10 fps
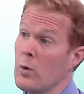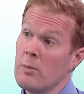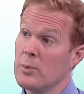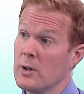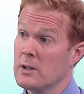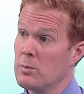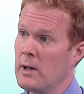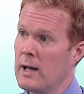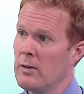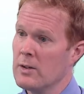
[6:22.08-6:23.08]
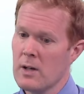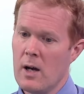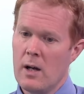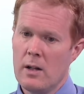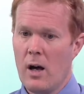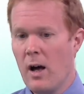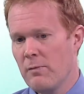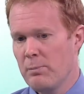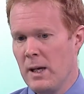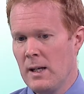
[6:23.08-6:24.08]
unpredictable areas that
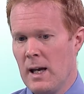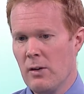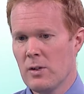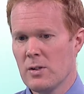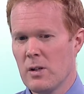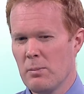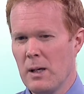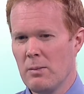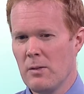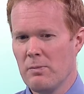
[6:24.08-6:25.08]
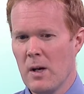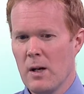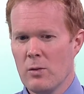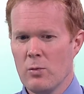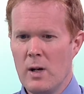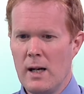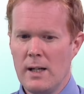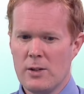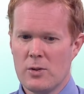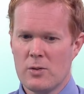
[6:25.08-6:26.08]
have been areas that people have
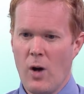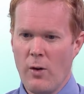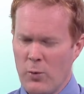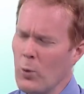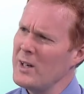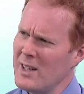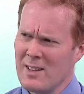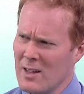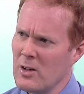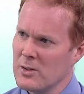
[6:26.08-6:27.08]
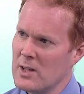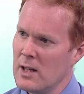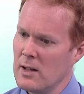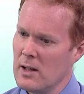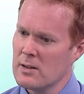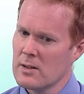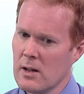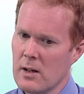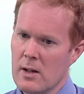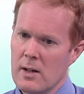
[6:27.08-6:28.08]
really avoided in the last 10 years.
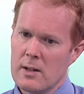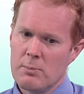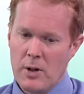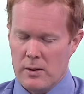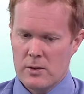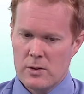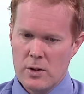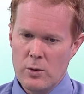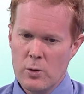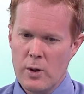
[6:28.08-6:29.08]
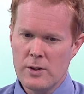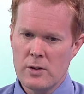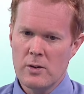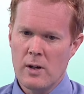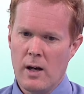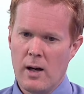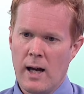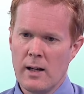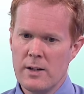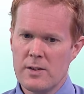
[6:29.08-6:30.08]
But to your question,
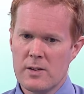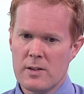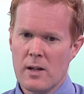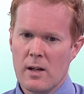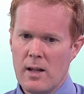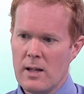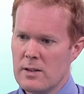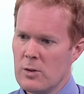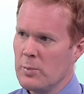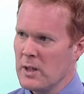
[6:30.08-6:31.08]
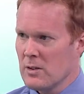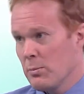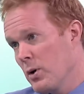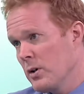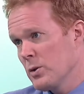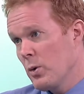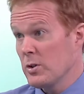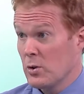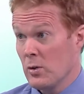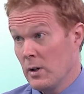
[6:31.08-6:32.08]
analysts, they're still being surprised quite
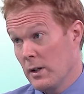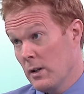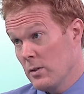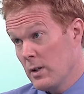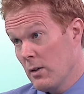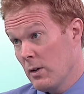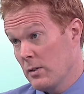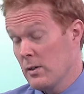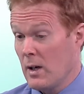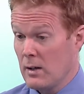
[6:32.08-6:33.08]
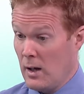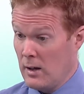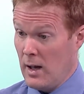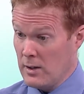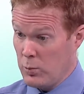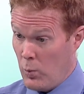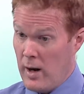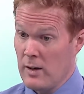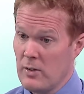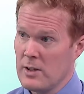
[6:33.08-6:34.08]
strongly in those areas, and that's
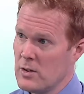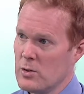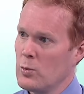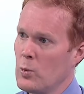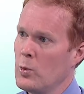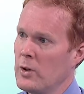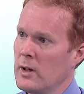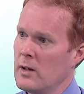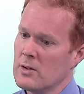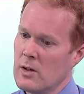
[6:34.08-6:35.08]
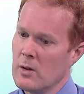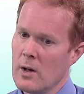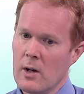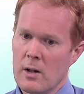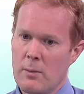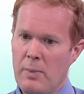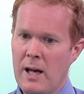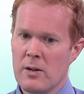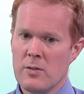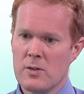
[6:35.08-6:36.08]
where investors are rewarding it. So the
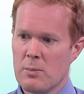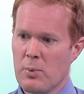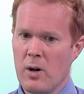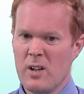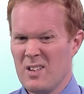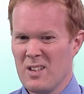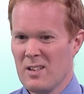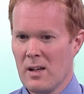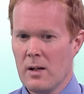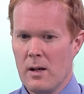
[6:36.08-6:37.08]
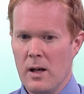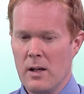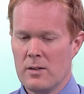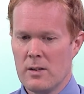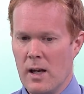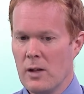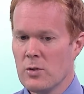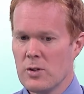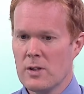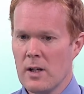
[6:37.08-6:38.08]
pattern of surprise is
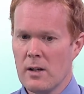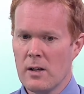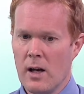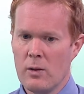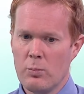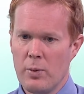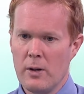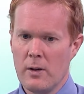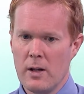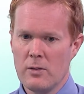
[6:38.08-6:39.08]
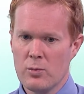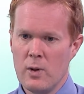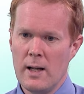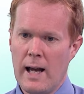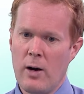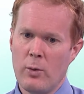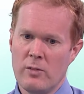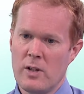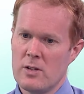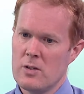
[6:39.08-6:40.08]
interesting, but it's really how
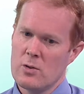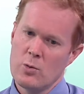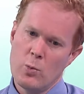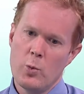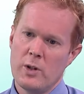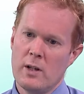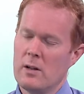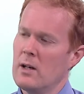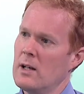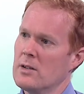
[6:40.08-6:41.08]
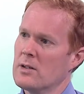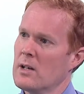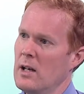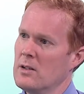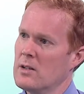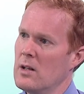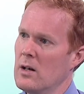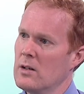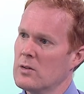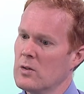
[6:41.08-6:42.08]
investors are rewarding that is
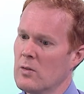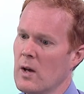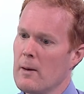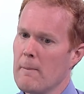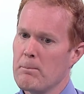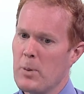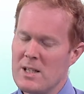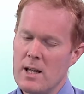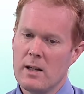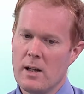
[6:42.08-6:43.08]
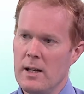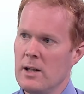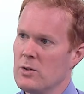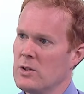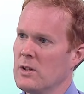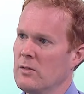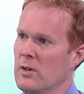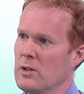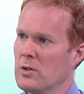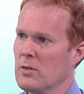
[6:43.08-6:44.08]
the sort of particularly interesting
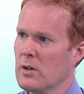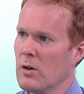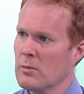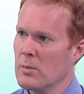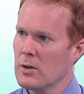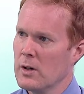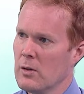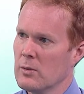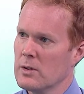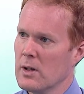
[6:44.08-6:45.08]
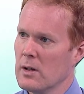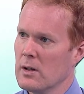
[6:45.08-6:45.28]
feature of the current market, I would say.